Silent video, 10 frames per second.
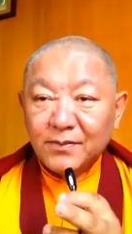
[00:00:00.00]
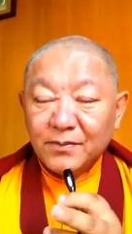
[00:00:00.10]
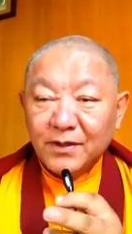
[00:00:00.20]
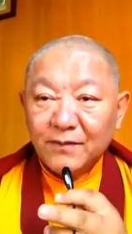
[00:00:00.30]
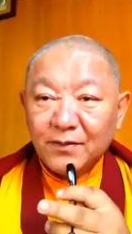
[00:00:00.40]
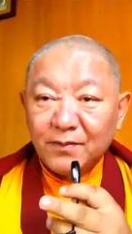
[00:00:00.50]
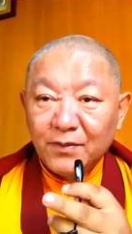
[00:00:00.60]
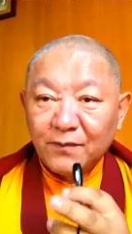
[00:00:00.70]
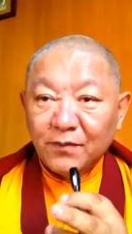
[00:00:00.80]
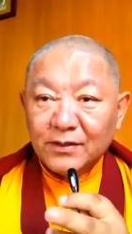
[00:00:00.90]
even
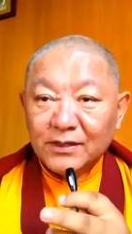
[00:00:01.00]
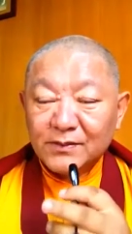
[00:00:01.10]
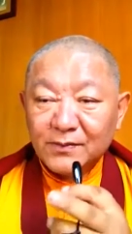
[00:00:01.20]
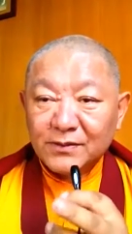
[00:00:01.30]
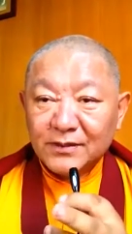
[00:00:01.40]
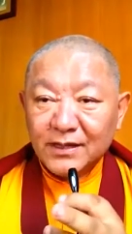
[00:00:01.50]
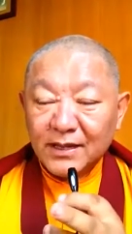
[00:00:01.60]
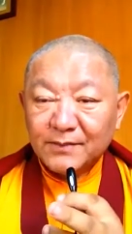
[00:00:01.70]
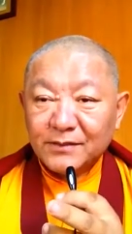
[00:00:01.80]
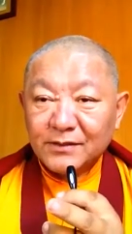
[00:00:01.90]
before this person
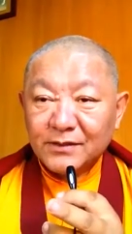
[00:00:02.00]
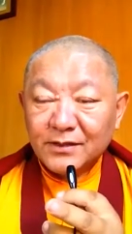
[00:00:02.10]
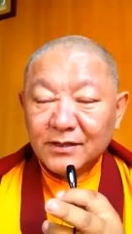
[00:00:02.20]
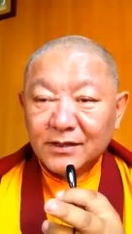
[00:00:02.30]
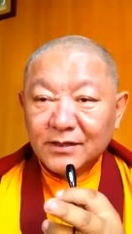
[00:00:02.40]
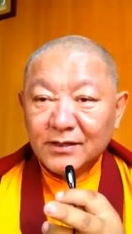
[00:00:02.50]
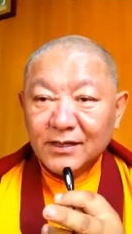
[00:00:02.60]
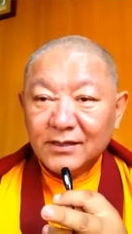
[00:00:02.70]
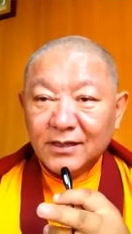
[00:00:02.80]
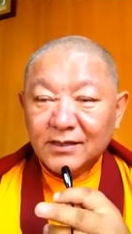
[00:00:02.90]
happened,
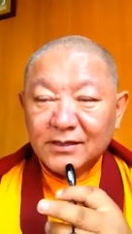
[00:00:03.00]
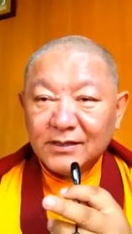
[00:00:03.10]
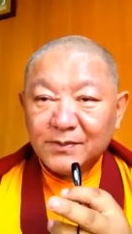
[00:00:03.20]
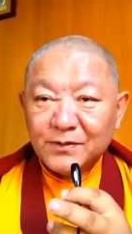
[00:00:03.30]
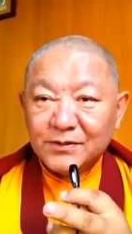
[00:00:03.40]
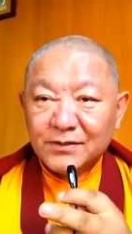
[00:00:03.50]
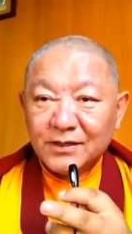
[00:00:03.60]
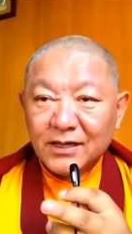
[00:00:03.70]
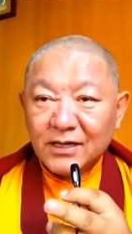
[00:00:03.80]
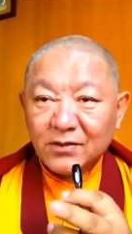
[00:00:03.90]
then this person
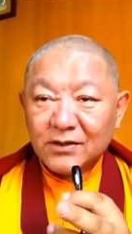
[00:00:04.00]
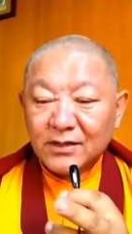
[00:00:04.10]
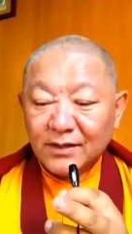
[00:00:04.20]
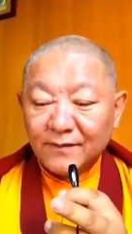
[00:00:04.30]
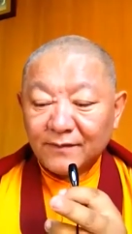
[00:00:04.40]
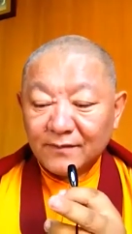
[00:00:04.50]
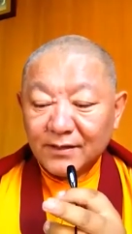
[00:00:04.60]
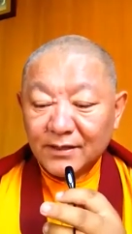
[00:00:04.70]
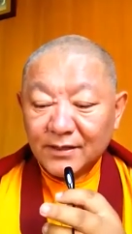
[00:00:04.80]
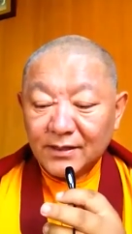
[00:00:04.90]
cannot have
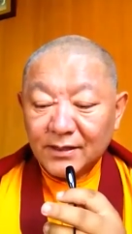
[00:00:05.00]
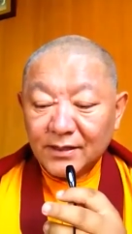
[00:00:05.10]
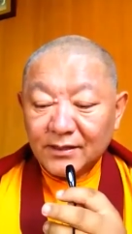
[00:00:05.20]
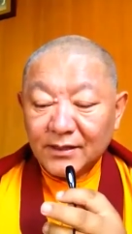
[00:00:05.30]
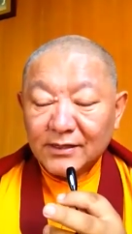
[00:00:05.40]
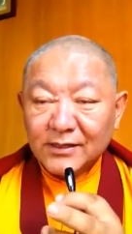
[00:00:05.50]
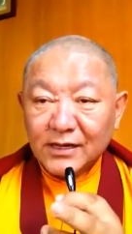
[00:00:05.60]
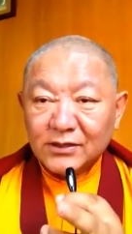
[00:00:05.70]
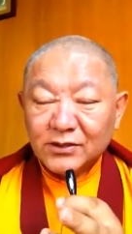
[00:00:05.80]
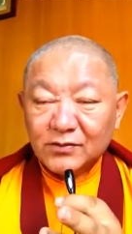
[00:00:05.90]
the
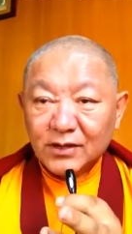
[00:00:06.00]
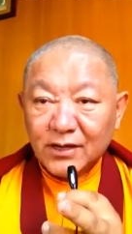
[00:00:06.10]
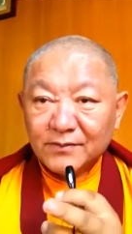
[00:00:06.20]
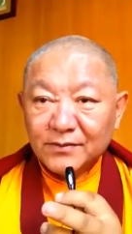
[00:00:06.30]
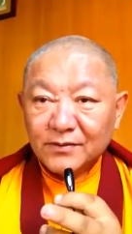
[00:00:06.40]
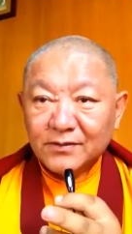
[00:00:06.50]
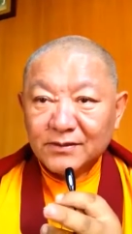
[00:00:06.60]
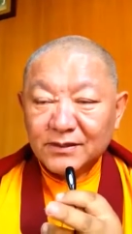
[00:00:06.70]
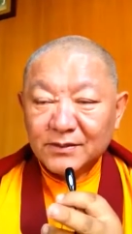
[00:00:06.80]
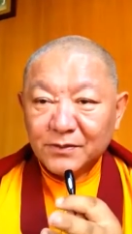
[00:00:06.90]
intention to harm
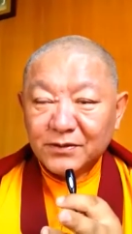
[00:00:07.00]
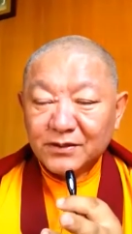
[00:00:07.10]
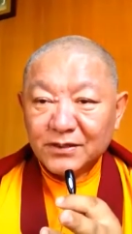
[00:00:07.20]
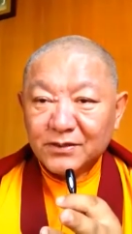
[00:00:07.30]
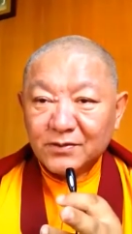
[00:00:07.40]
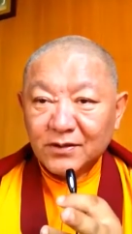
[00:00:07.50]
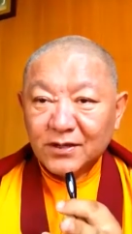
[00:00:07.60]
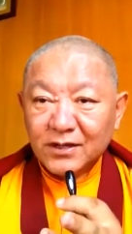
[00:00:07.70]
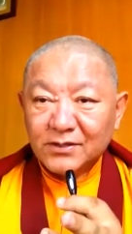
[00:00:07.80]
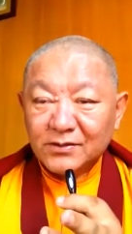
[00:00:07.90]
because this person is not
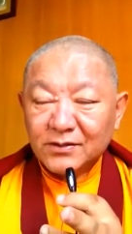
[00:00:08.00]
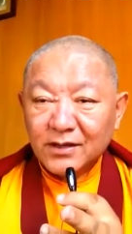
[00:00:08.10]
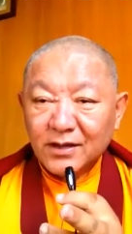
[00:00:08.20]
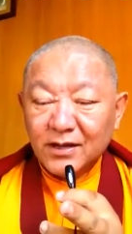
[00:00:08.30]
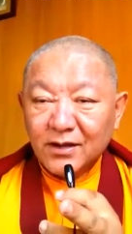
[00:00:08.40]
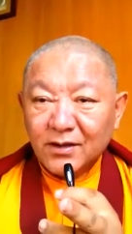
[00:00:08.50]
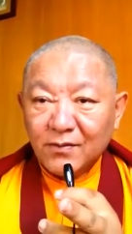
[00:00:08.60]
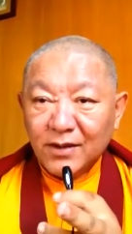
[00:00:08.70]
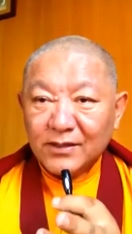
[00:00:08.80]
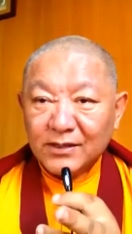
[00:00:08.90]
there. So
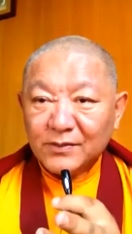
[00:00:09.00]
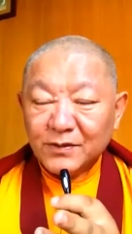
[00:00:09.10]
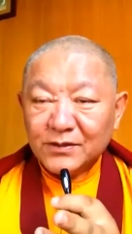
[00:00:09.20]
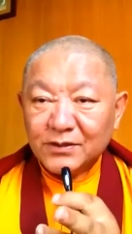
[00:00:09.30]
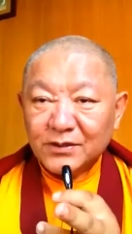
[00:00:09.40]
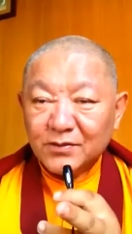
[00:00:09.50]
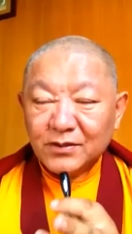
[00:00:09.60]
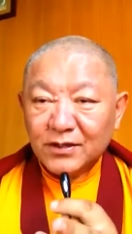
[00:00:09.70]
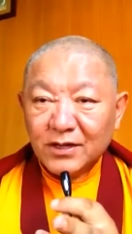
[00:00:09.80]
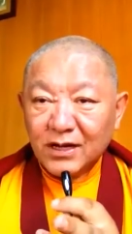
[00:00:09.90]
when this person is
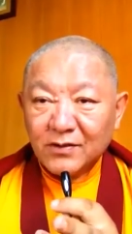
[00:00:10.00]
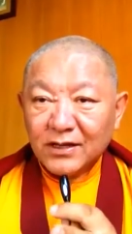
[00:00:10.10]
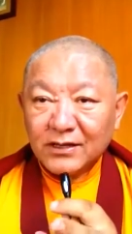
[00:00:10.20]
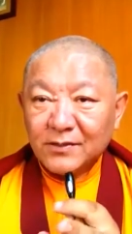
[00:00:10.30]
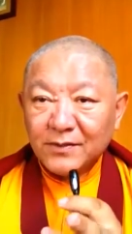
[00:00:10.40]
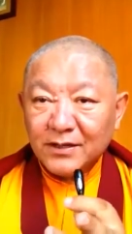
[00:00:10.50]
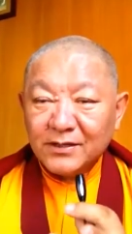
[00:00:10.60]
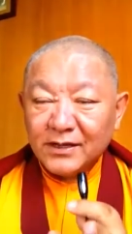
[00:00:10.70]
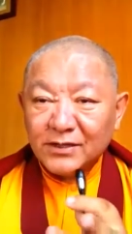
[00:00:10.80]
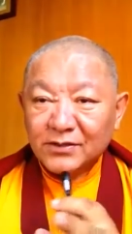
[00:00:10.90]
not there, how can there be
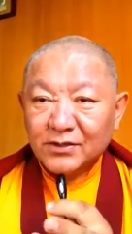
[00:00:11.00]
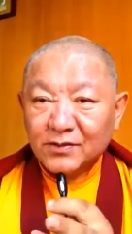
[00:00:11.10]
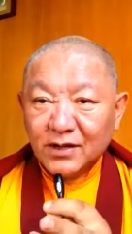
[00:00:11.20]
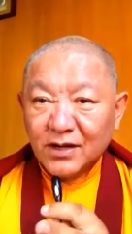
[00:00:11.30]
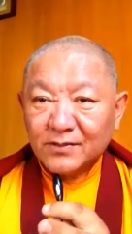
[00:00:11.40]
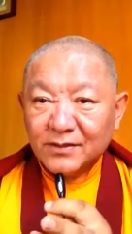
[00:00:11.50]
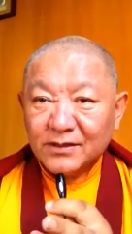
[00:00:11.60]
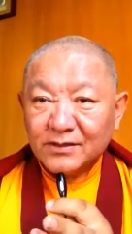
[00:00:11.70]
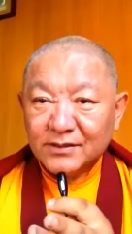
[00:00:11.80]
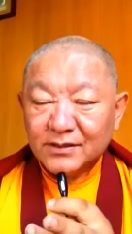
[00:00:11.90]
intention to harm
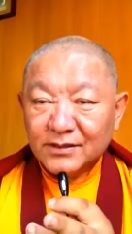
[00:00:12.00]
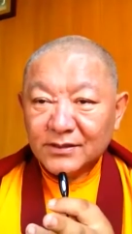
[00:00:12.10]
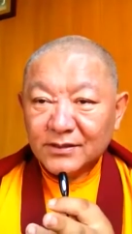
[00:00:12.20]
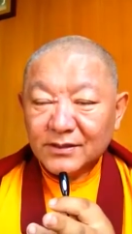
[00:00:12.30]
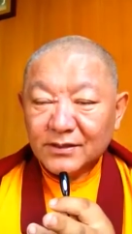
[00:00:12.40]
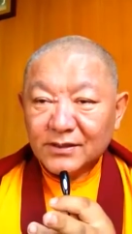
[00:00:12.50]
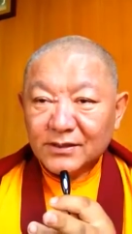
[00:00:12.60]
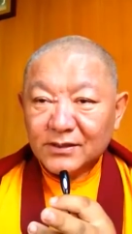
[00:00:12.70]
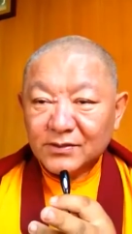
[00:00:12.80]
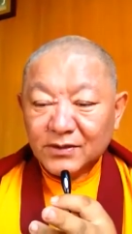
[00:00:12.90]
this?
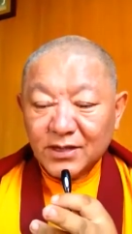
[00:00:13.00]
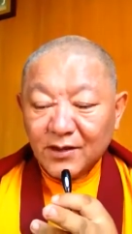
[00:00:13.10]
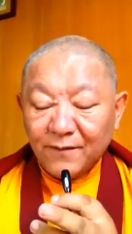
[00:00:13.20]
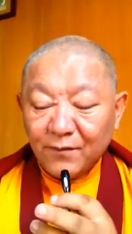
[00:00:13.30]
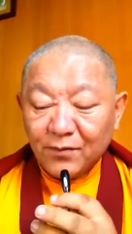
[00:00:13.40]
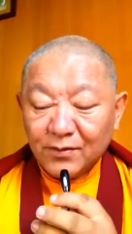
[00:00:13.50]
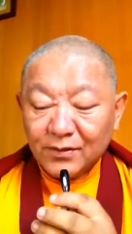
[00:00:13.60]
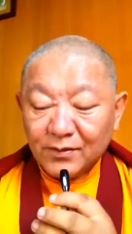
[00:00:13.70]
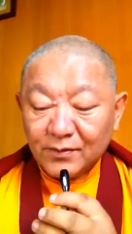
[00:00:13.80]
So therefore,